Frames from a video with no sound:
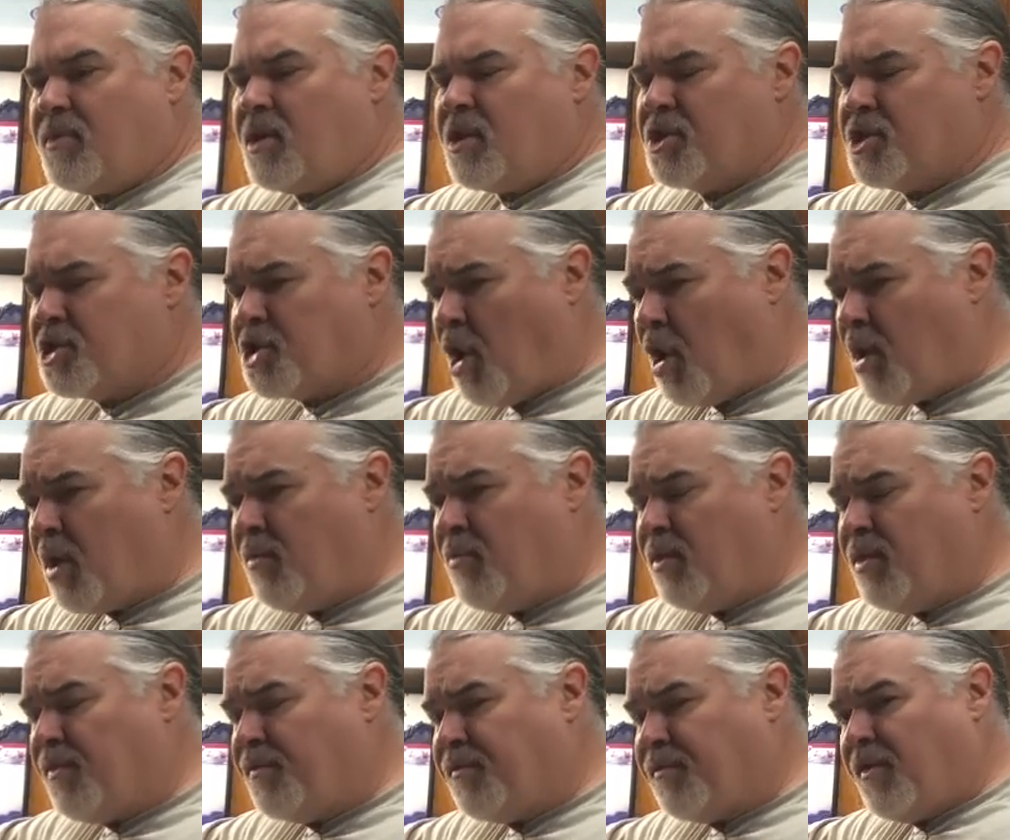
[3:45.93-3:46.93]
Starting
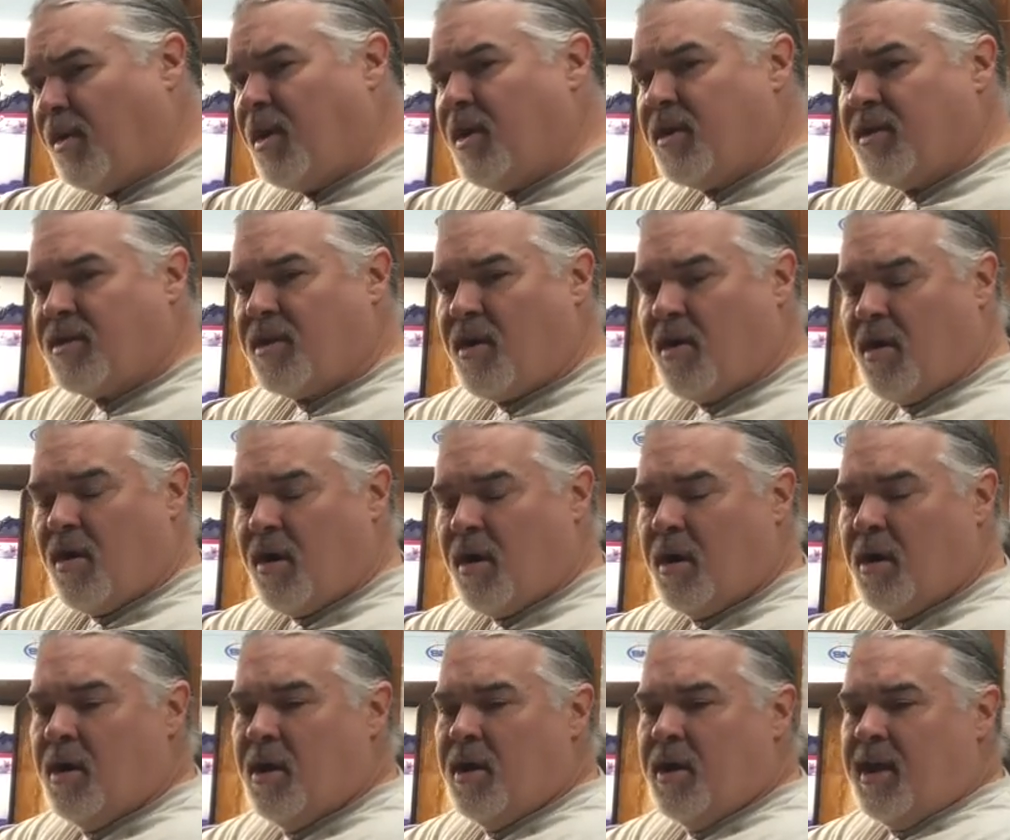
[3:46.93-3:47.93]
with the front of the
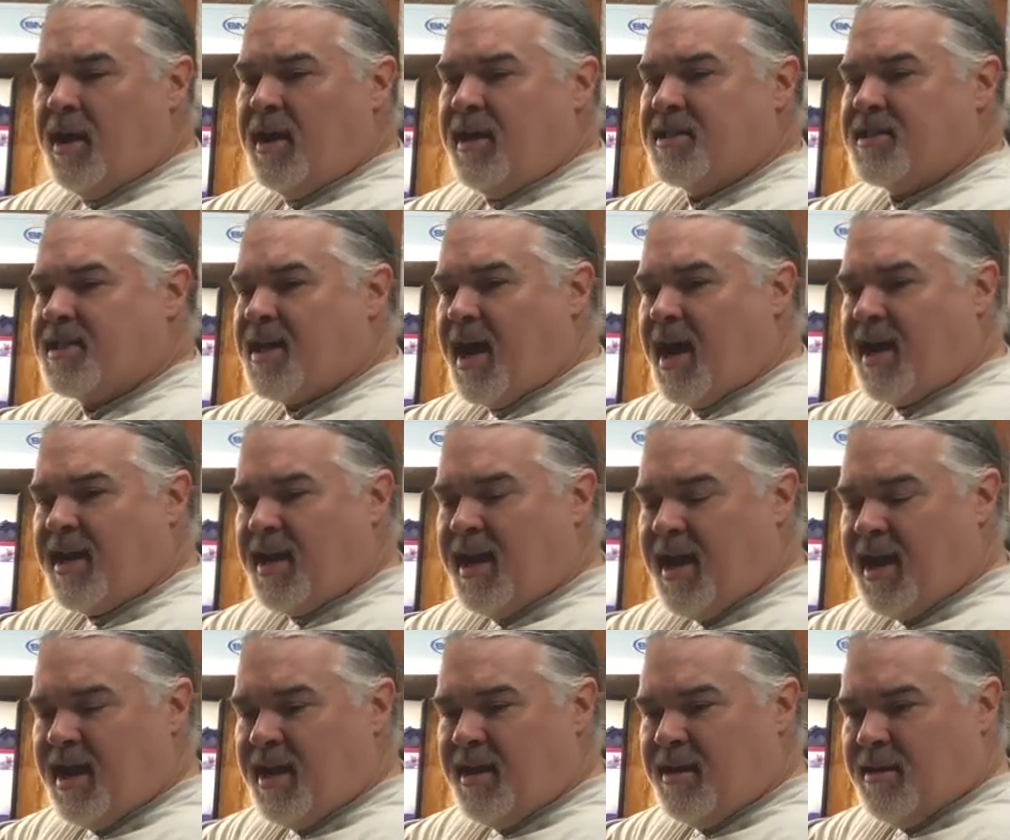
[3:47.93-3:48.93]
car, it has got
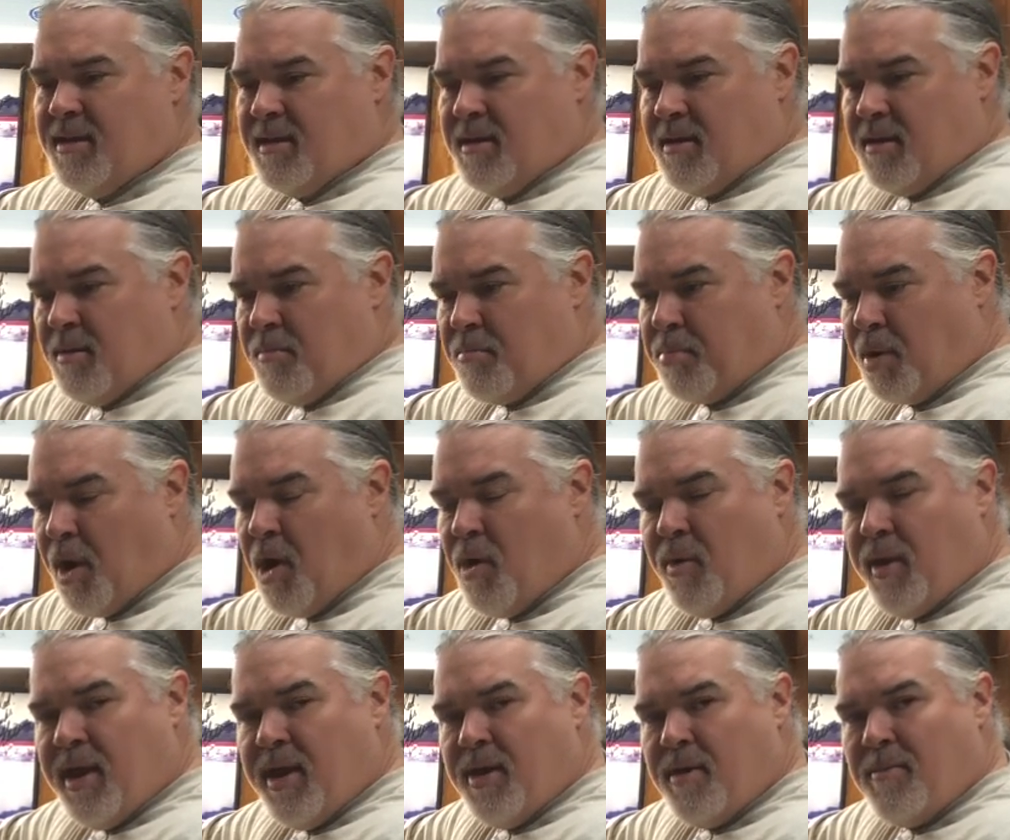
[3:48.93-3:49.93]
a Pro
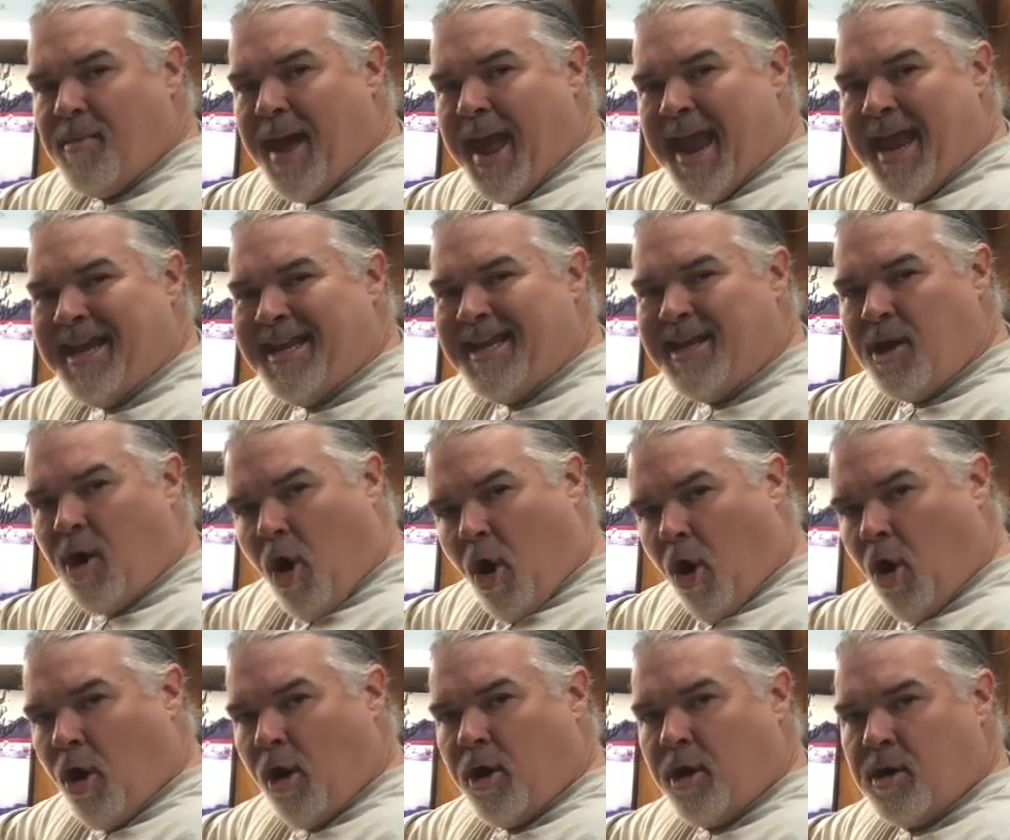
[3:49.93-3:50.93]

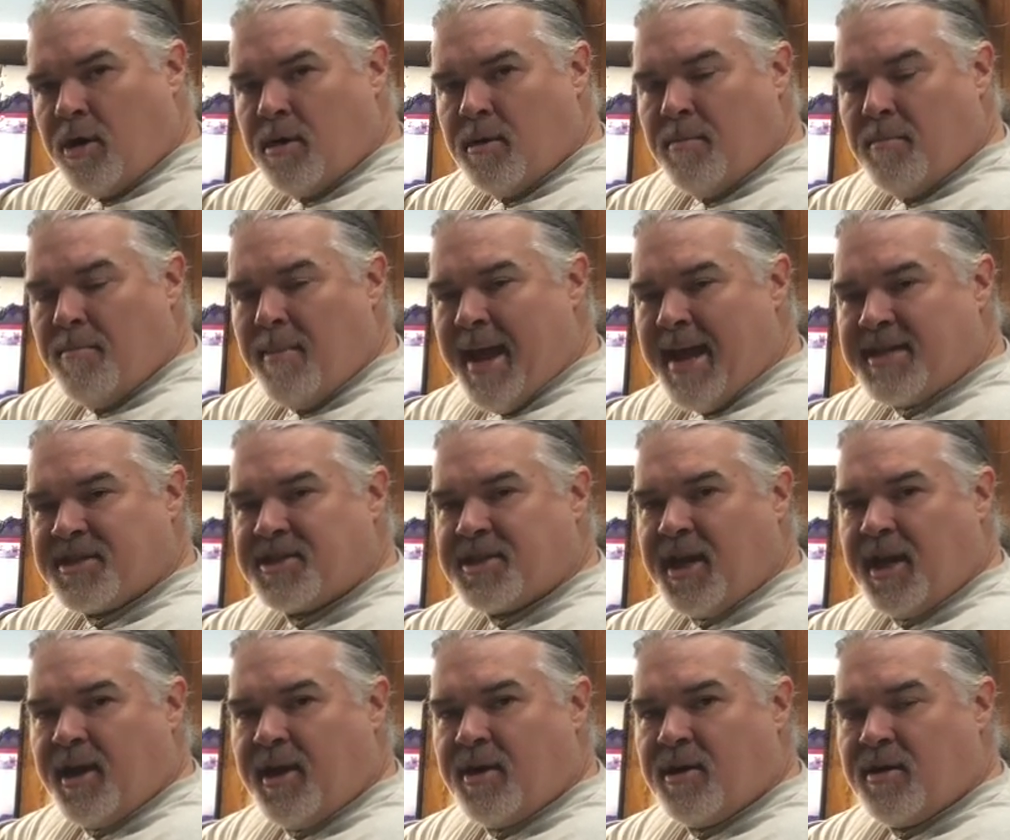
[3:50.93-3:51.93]
M80R mass
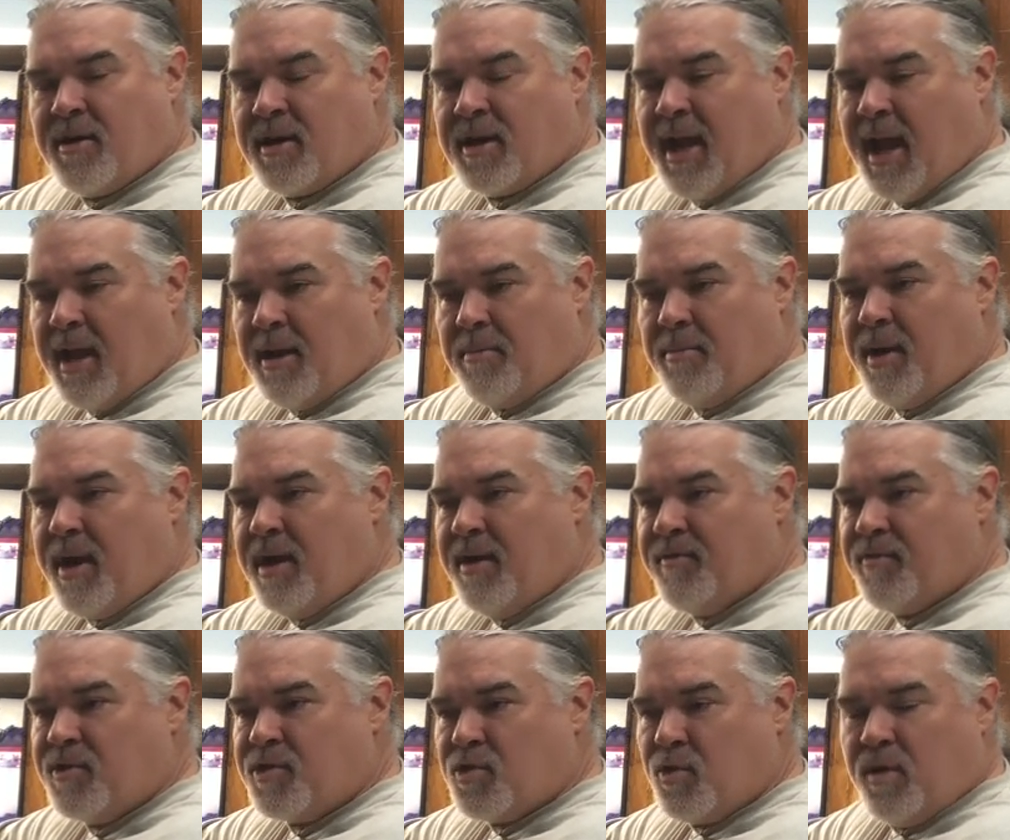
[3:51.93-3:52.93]
air calibrated
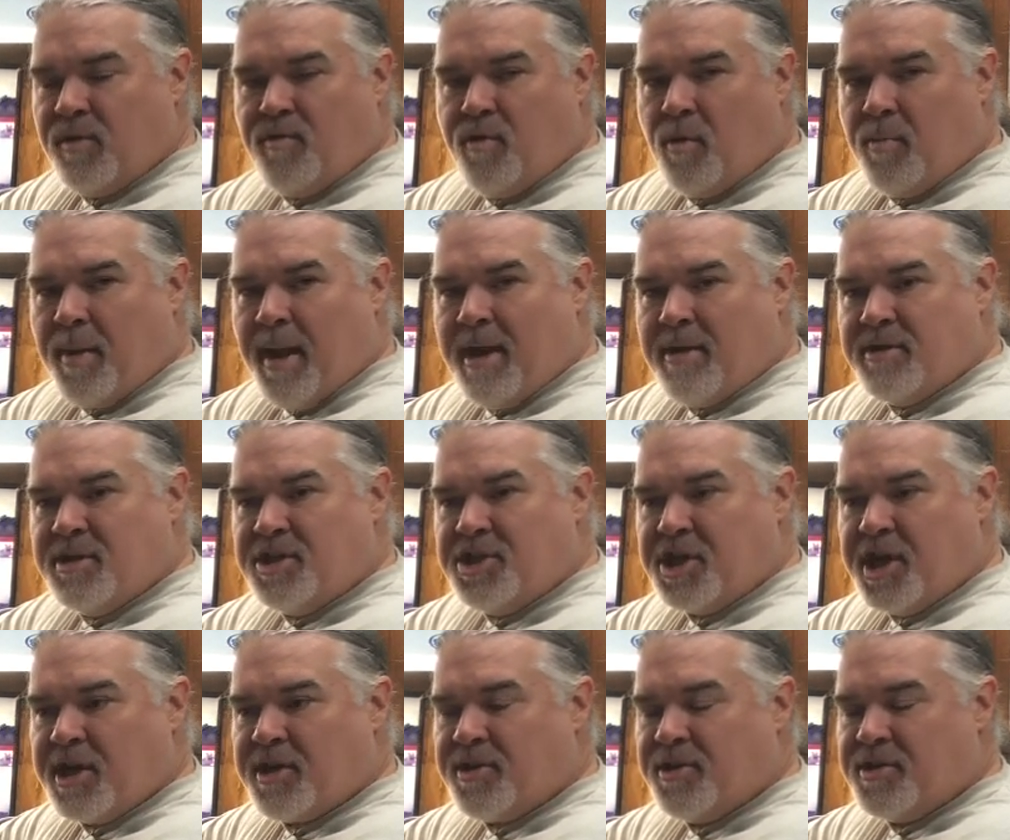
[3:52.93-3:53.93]
for 24-pound
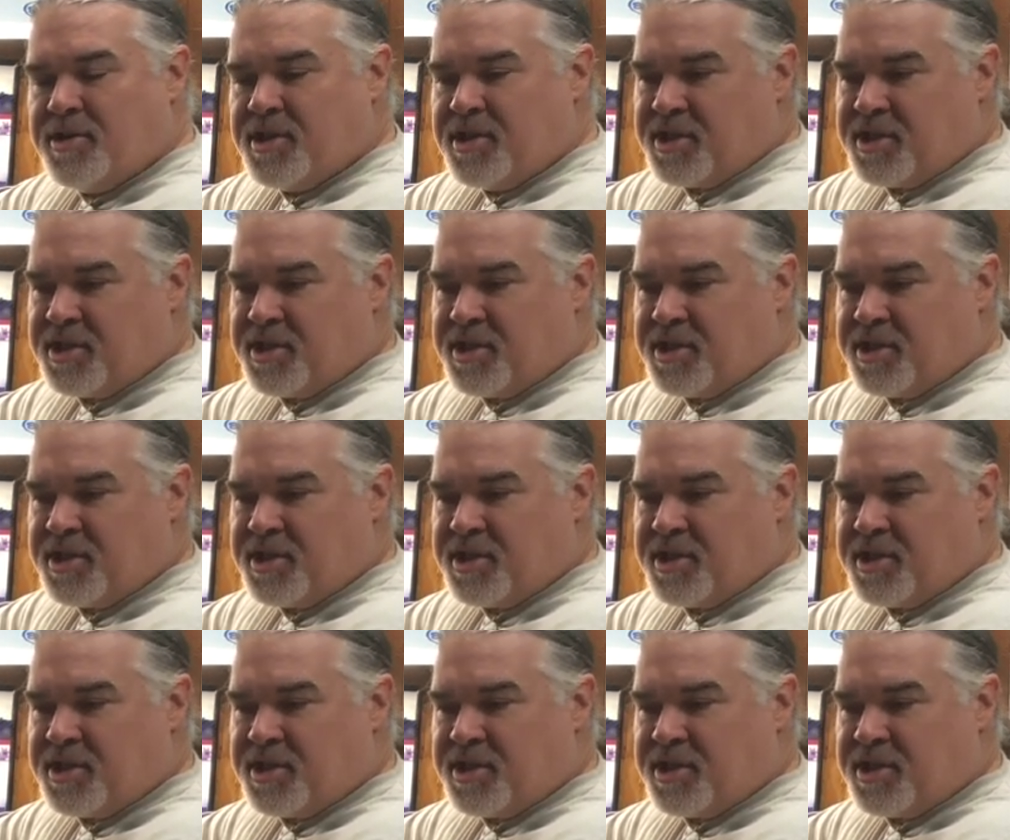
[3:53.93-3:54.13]
injectors.